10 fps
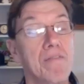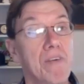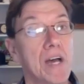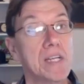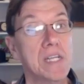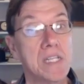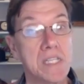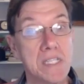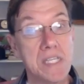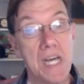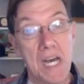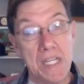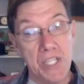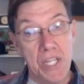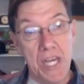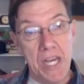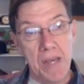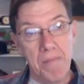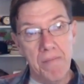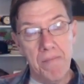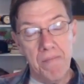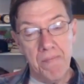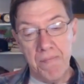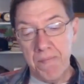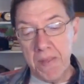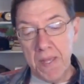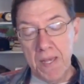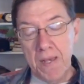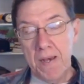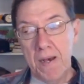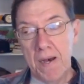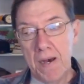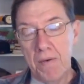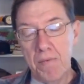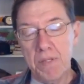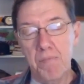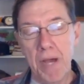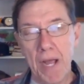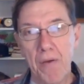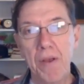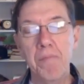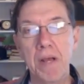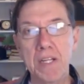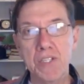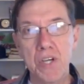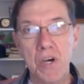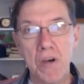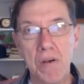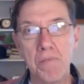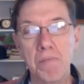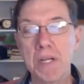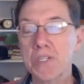up finding this guy's name. It was Barry McDonough.